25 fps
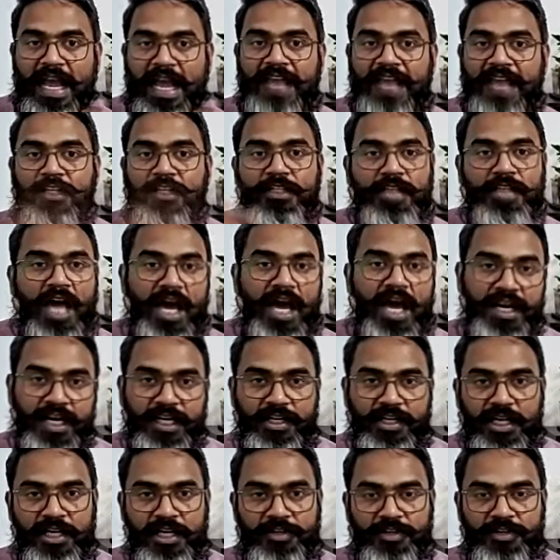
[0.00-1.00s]
and the
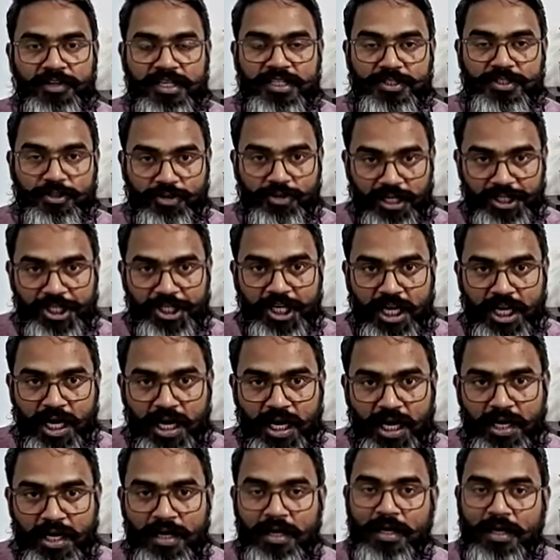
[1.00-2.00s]
target country is
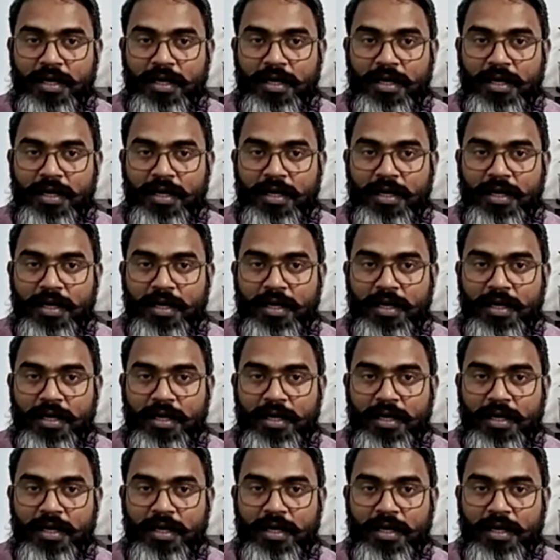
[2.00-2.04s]
Russia,